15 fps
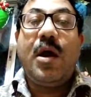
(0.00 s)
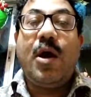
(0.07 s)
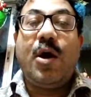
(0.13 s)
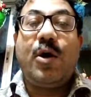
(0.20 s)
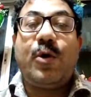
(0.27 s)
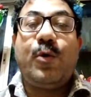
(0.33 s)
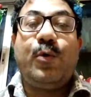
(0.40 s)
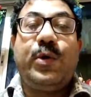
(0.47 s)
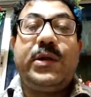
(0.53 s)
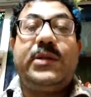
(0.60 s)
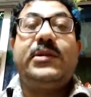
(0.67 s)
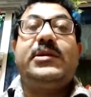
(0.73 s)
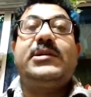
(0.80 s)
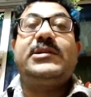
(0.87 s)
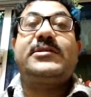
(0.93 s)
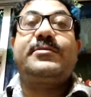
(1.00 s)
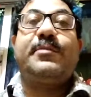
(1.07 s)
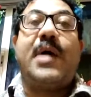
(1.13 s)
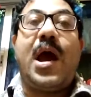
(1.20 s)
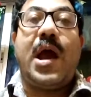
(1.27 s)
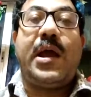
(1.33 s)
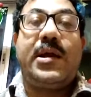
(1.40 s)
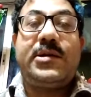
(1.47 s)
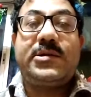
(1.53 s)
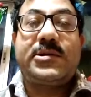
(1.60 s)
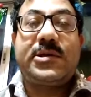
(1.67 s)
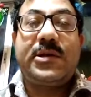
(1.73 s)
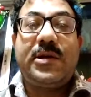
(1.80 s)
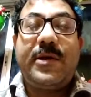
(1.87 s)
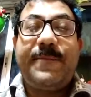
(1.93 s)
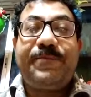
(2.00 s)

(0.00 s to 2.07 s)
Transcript: or within his mind,